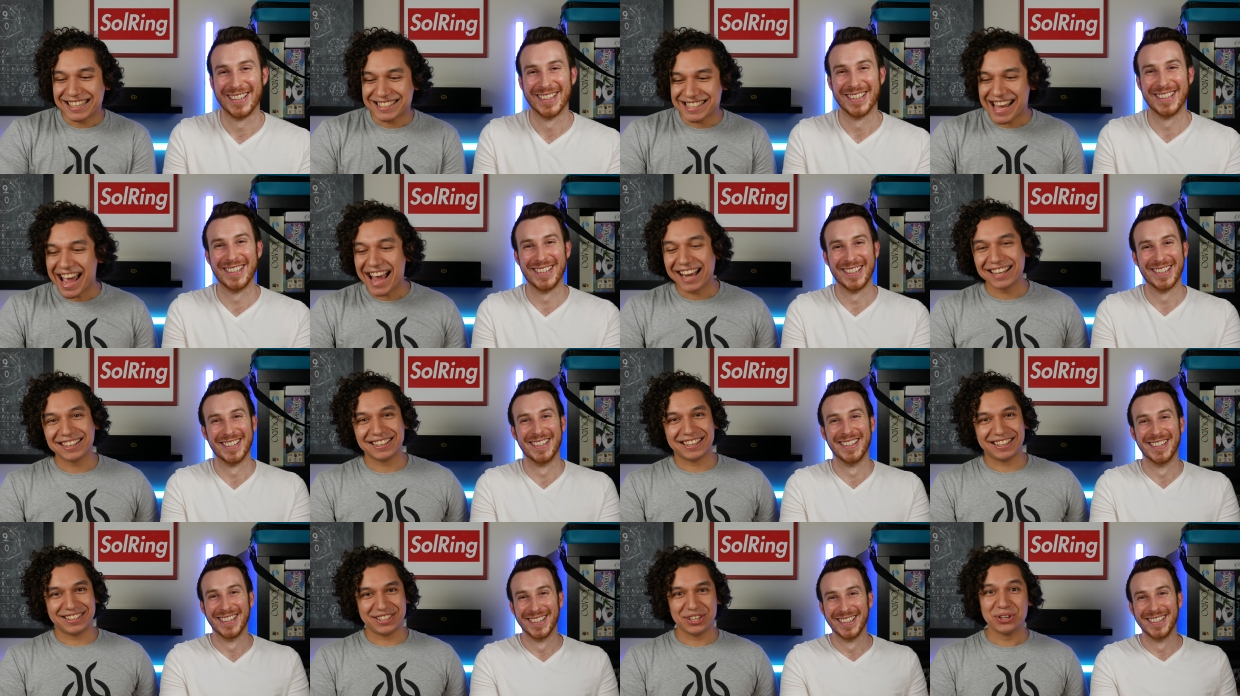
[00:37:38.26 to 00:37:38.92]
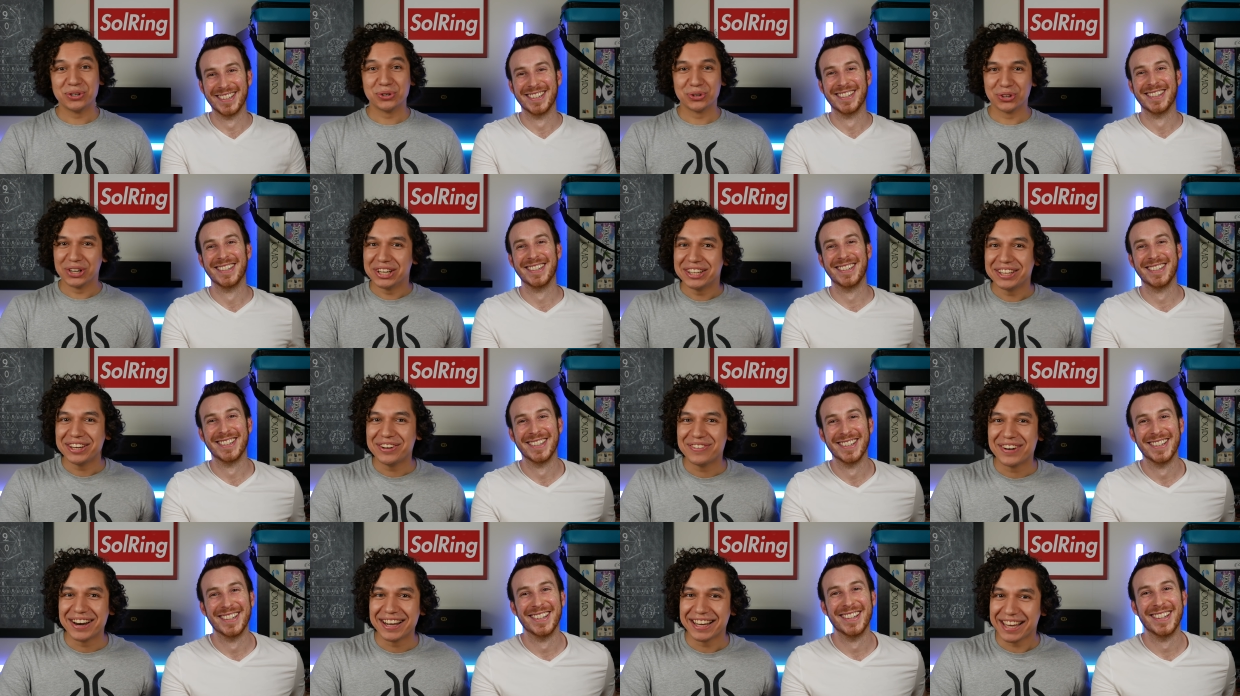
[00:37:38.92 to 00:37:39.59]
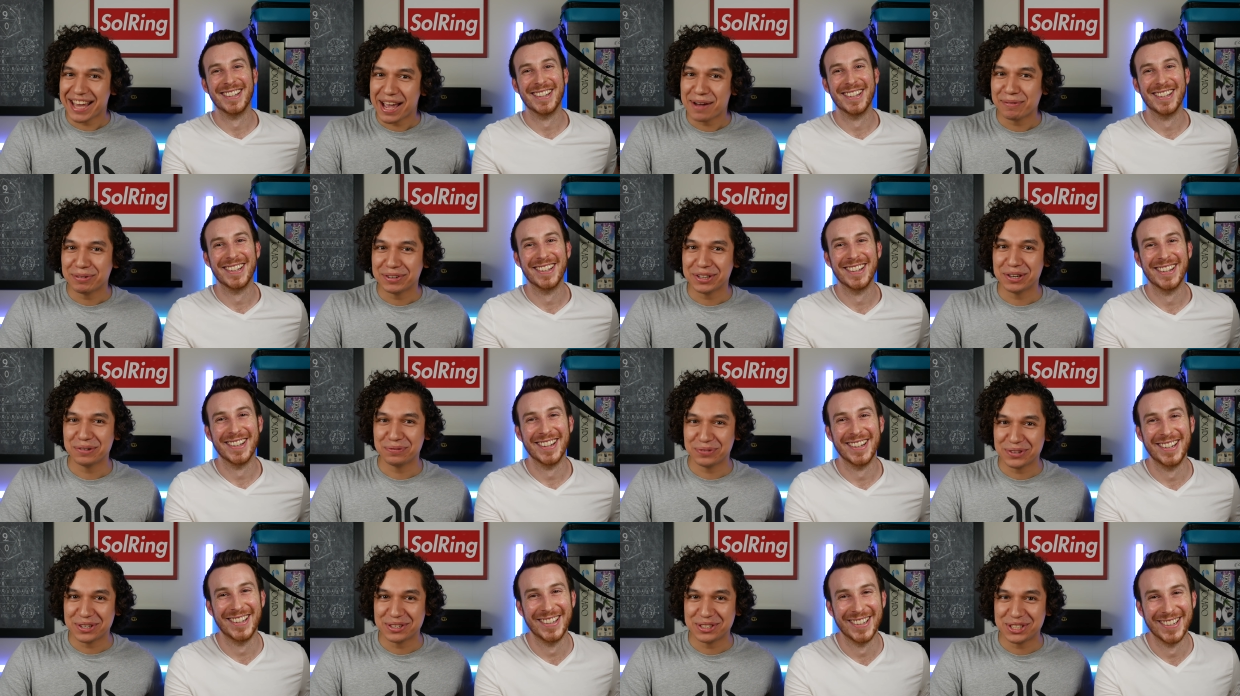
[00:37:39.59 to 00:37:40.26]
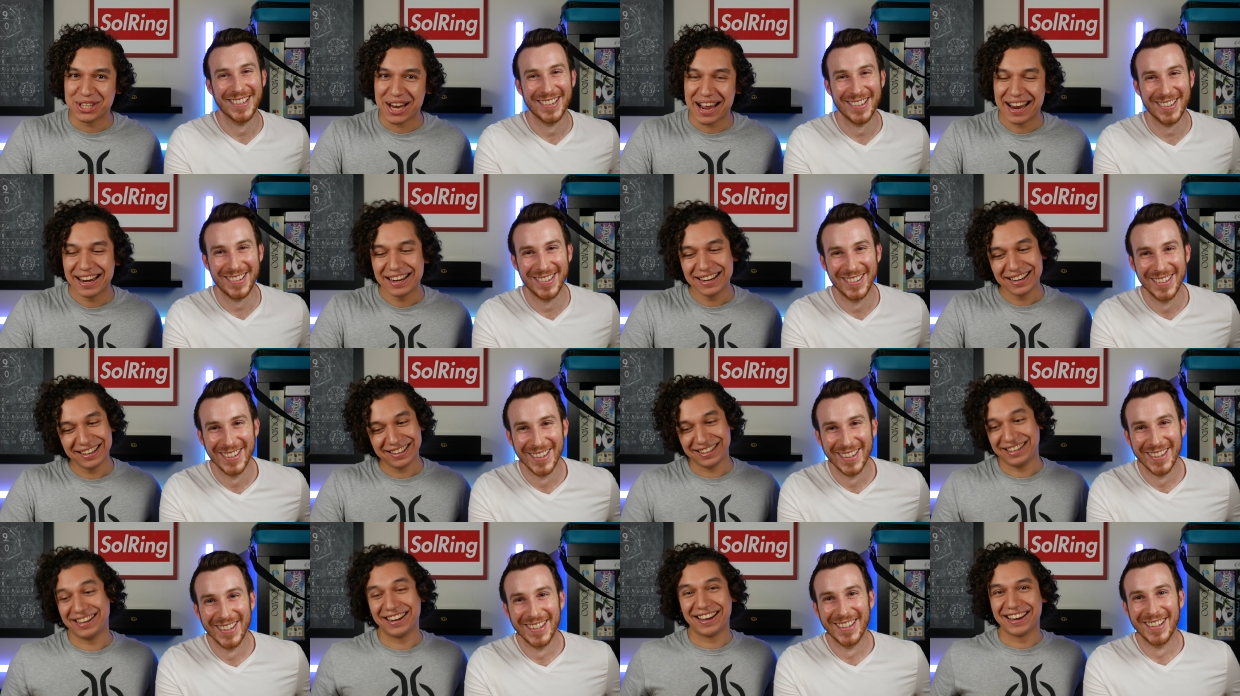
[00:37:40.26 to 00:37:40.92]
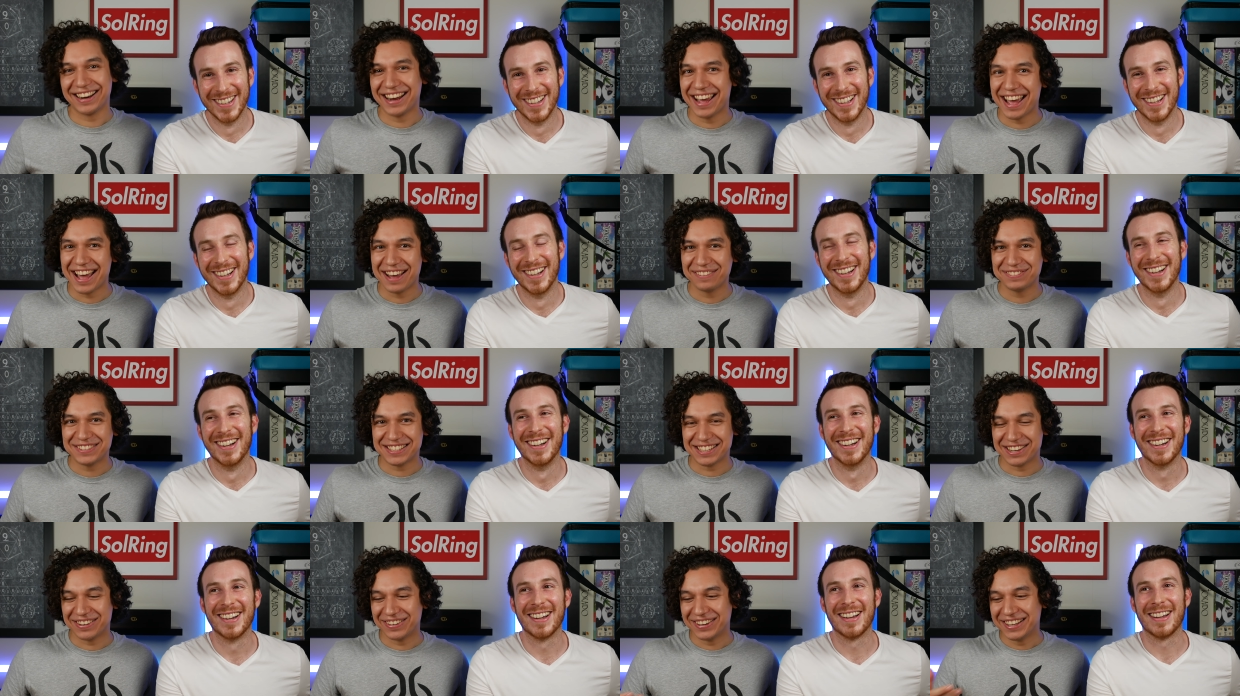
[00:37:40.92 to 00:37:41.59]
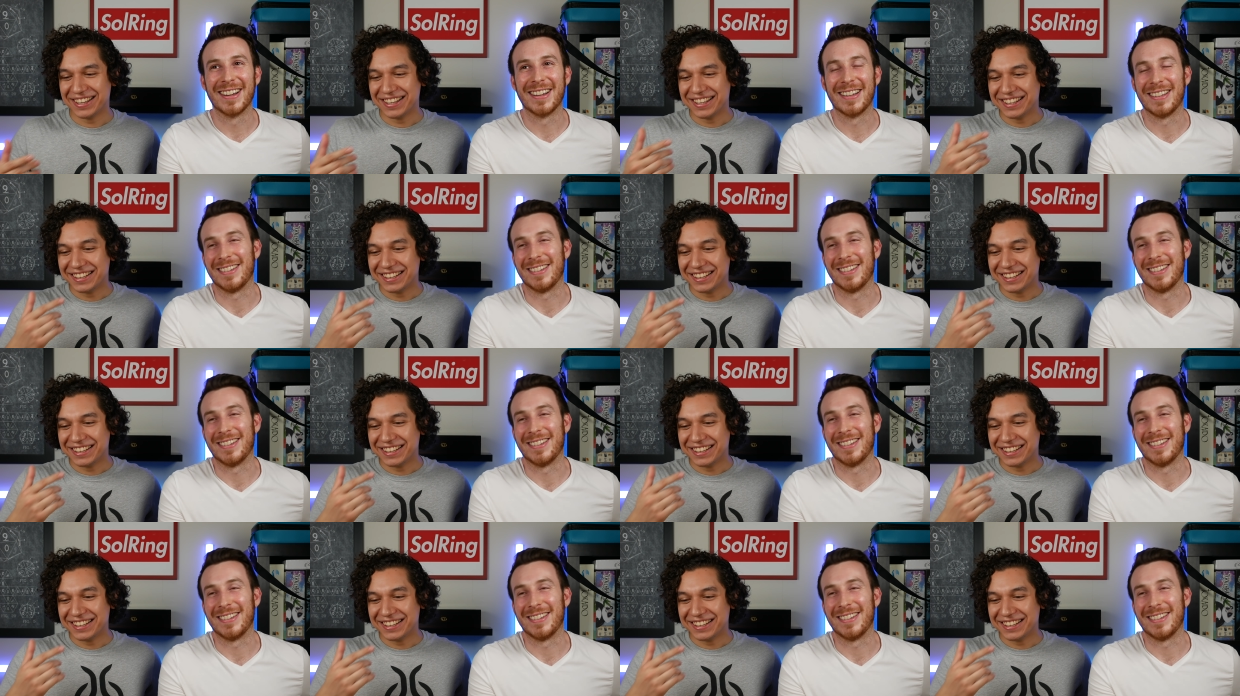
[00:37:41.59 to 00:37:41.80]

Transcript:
Speaker 1: exactly. Do you really want to gamble your food chain? You're going to have to.